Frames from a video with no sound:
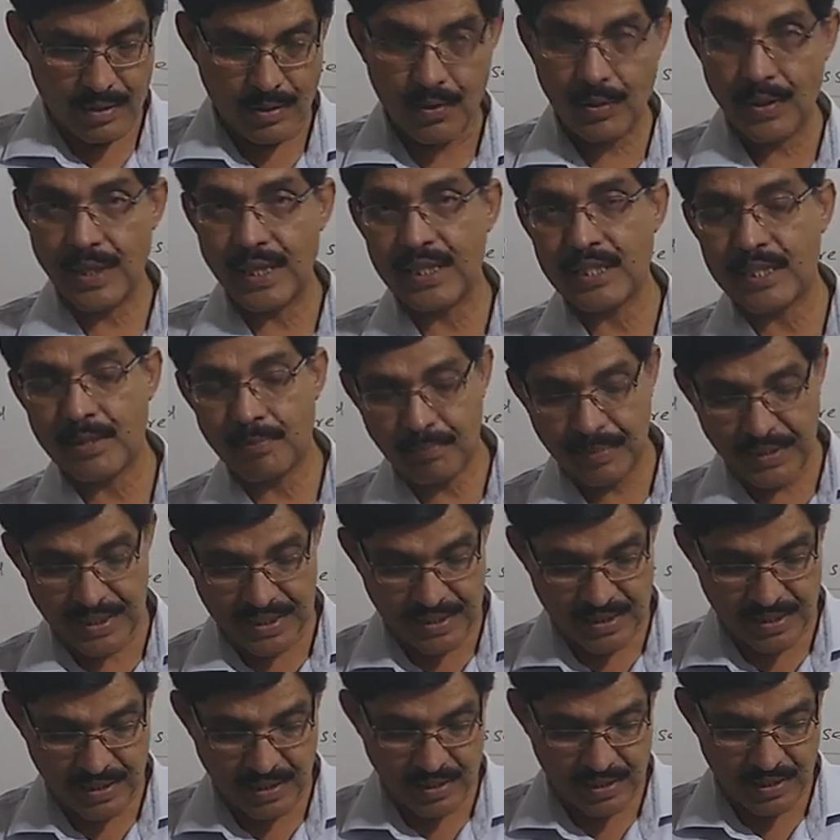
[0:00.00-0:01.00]
Look at the
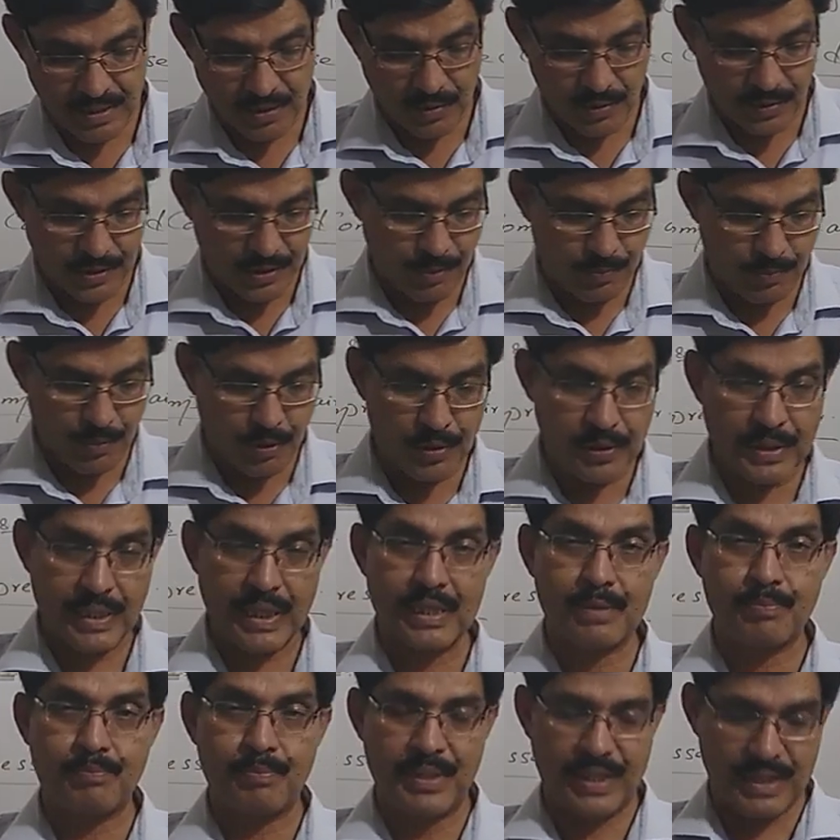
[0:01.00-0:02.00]
pictures on your book
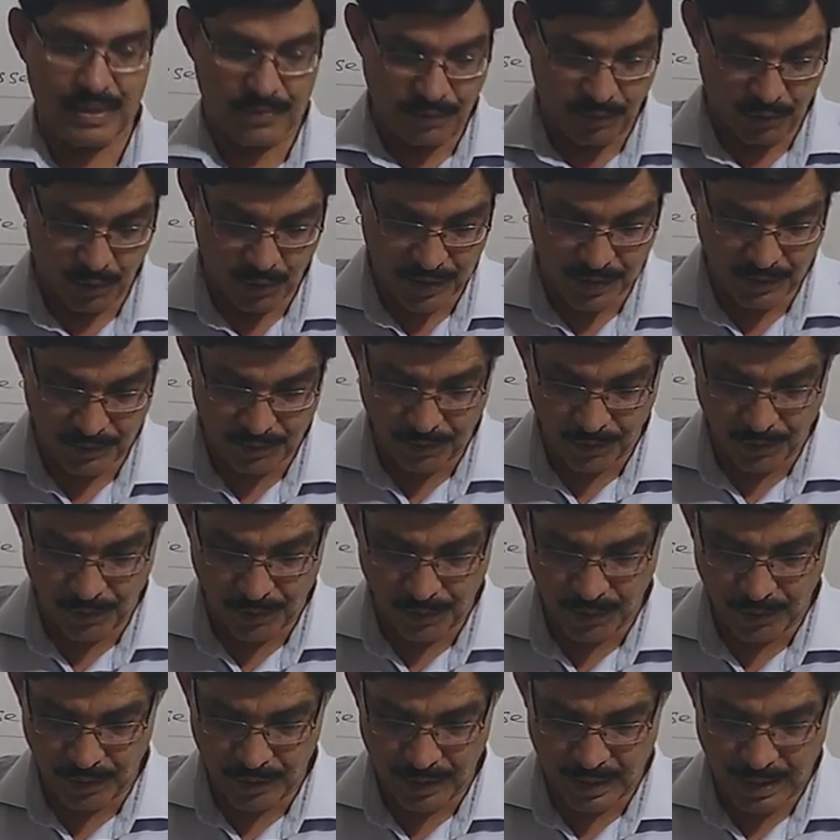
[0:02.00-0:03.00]
at page
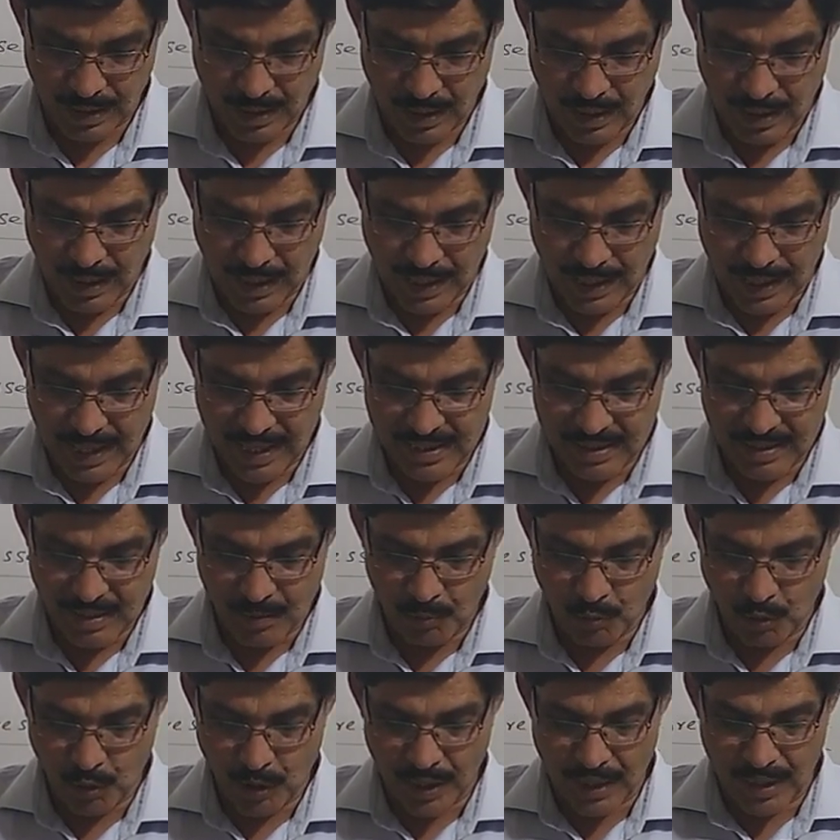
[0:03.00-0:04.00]
44. As
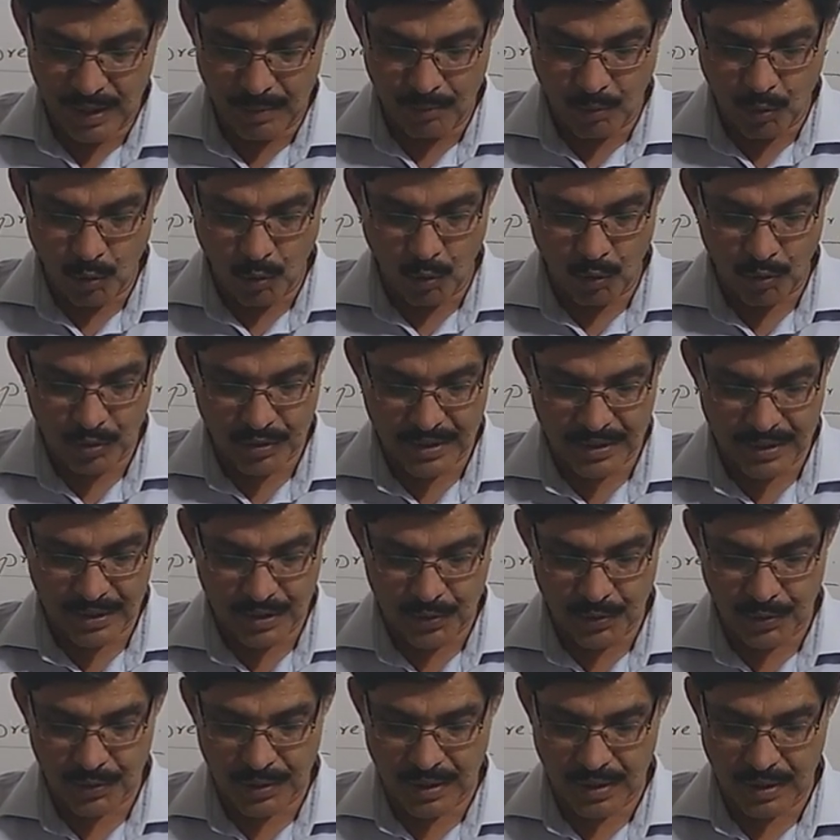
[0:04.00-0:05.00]
the wire blows
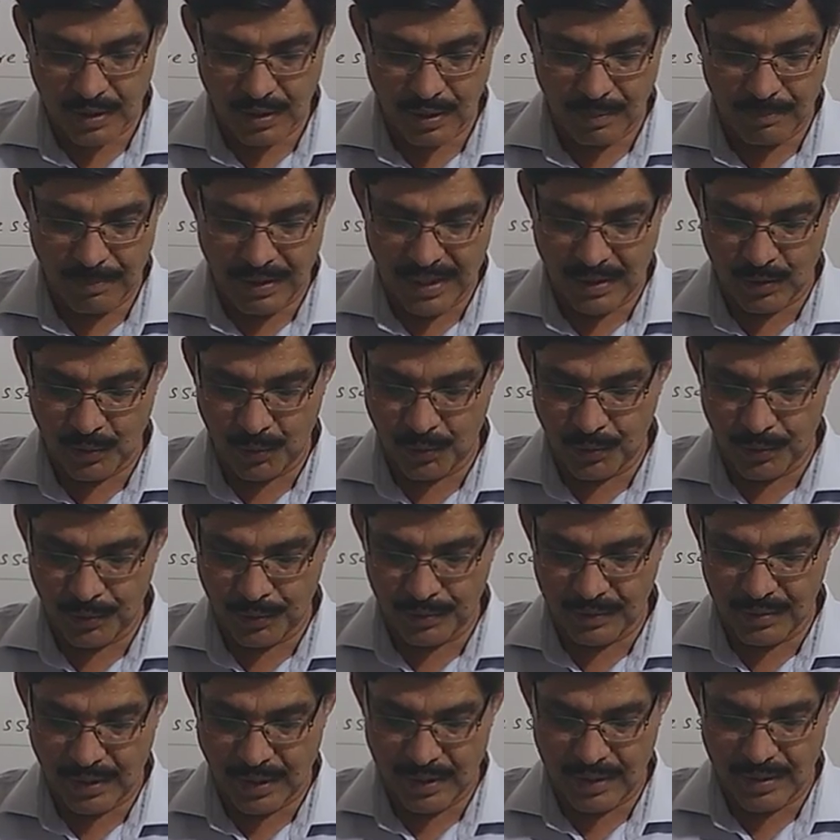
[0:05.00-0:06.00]
into the
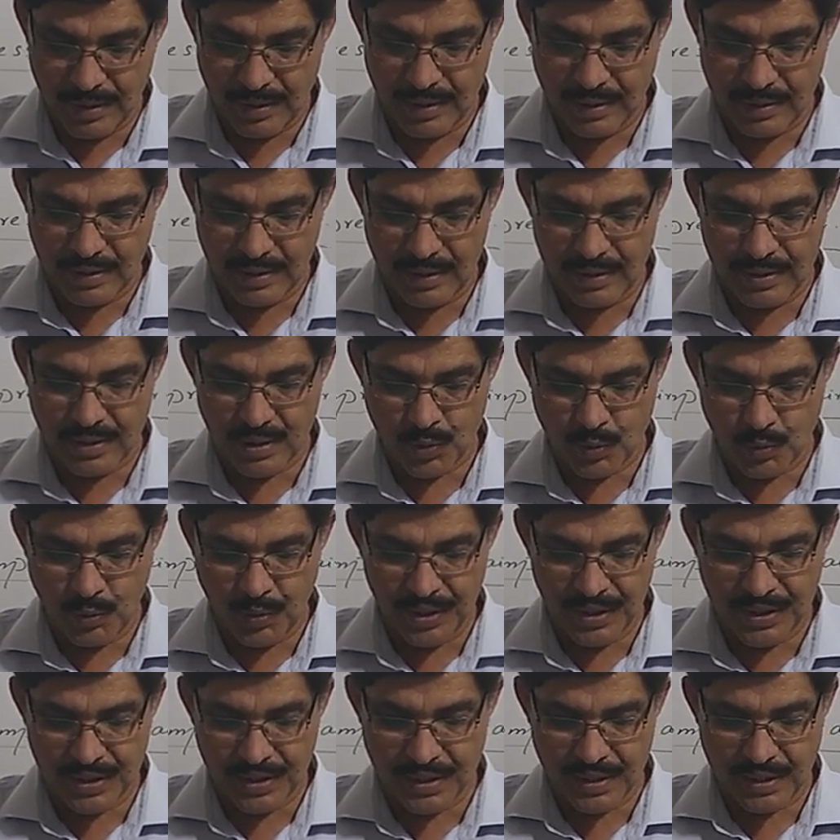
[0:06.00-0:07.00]
balloon, the air is
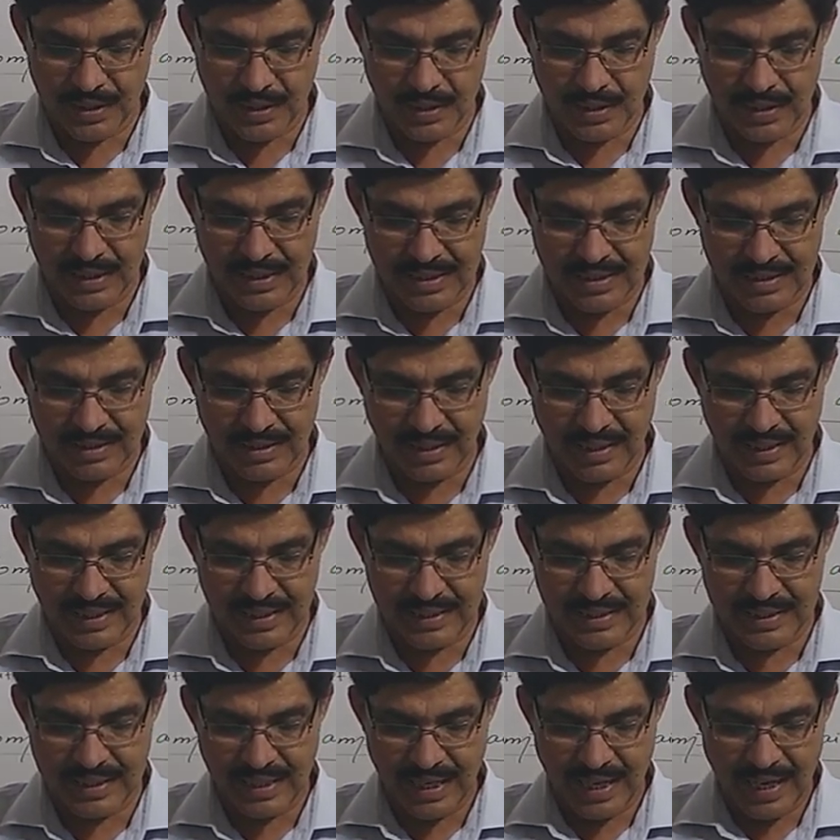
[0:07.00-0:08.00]
squeezed
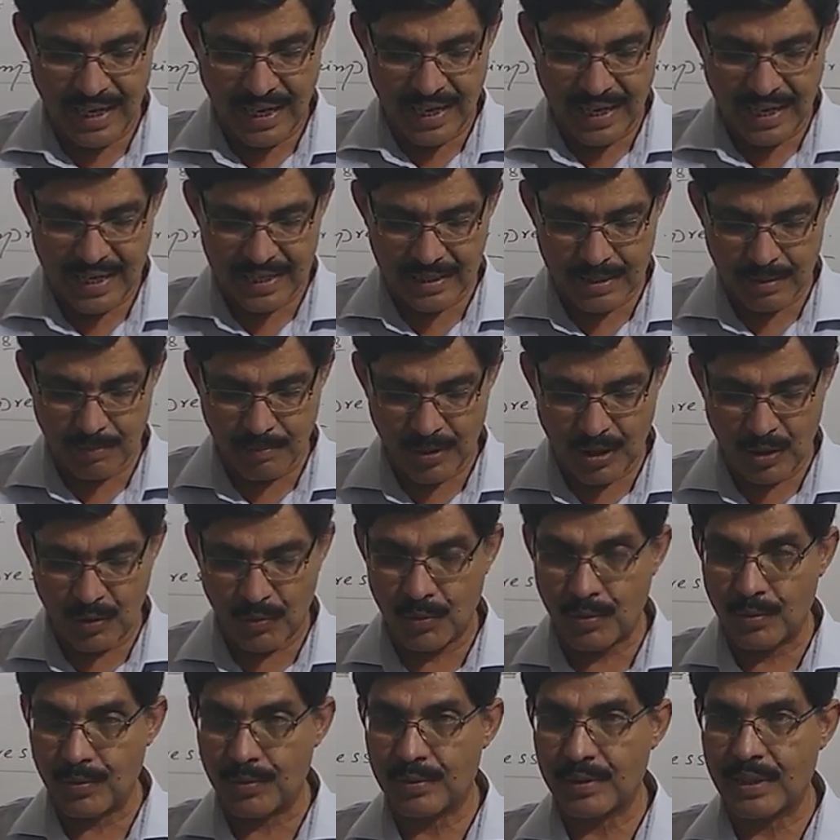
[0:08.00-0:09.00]
inside and the
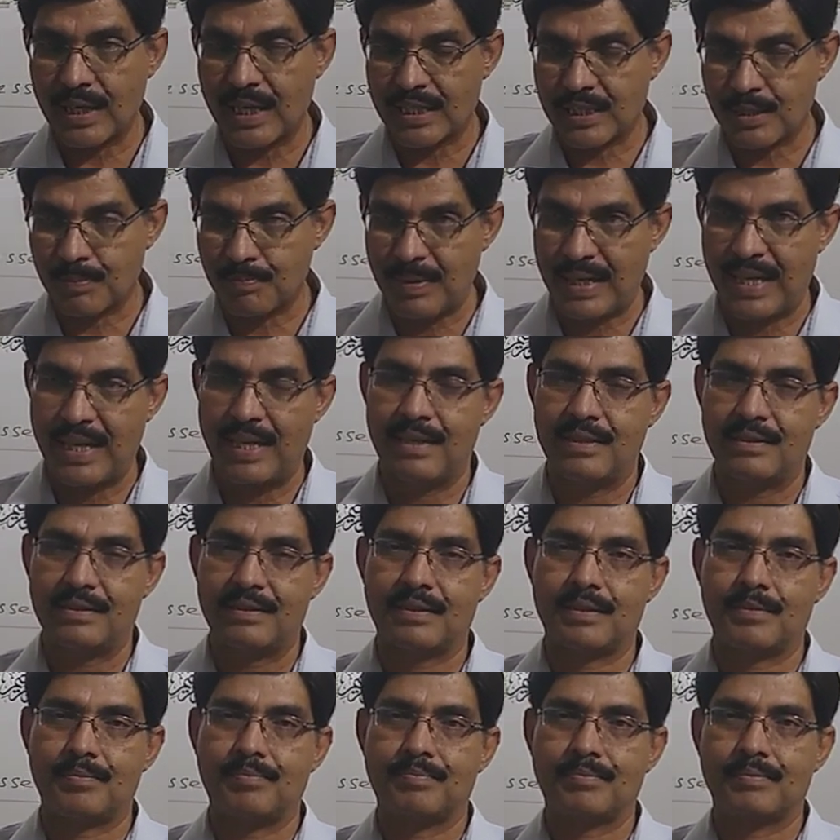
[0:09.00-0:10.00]
balloon
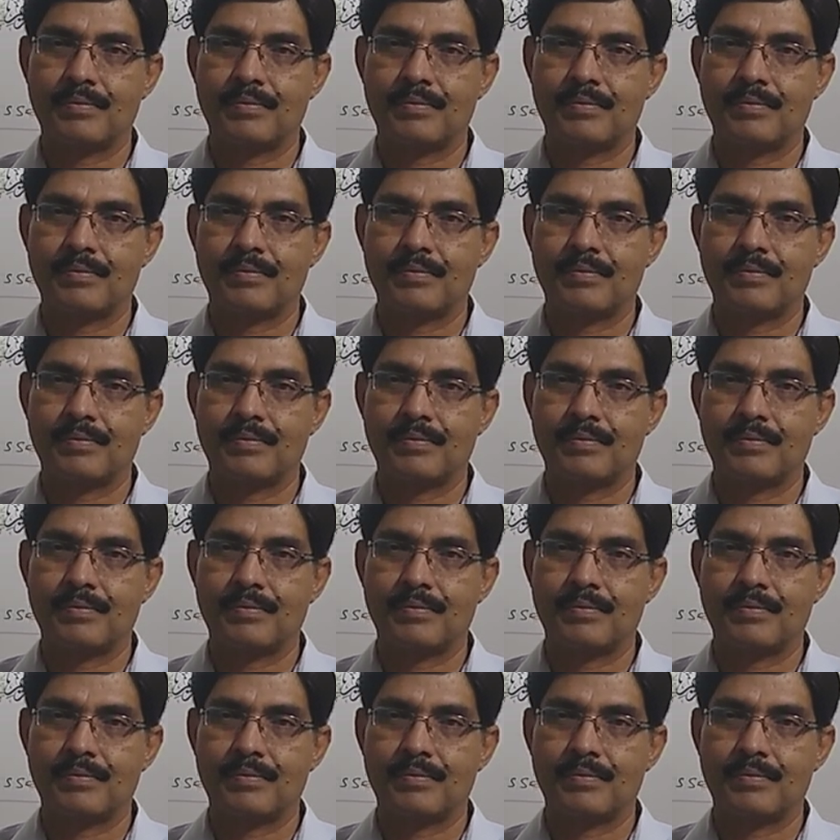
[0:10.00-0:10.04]
expands.